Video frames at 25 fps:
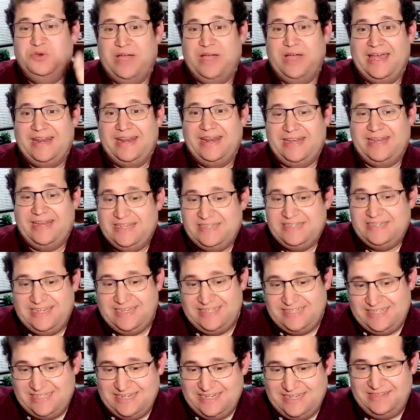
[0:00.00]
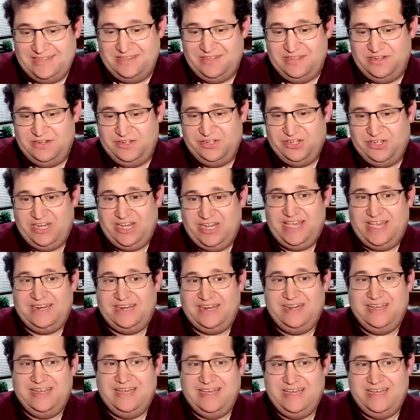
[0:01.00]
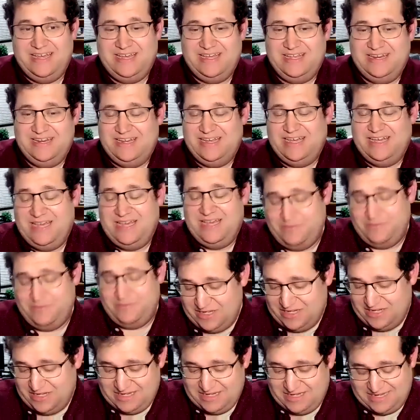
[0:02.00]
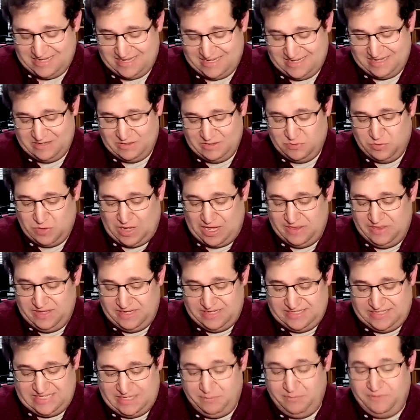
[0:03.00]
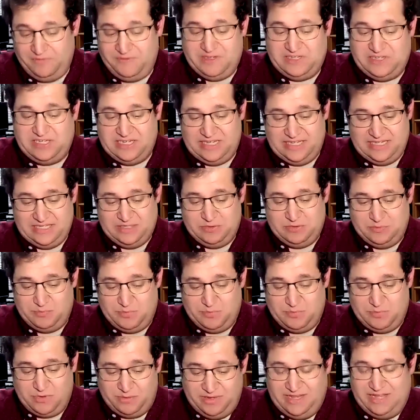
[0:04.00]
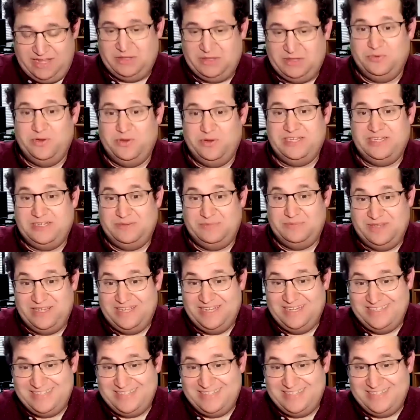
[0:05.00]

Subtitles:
And as I said in the chat, Naama, I think some of us at least would probably like the recipe.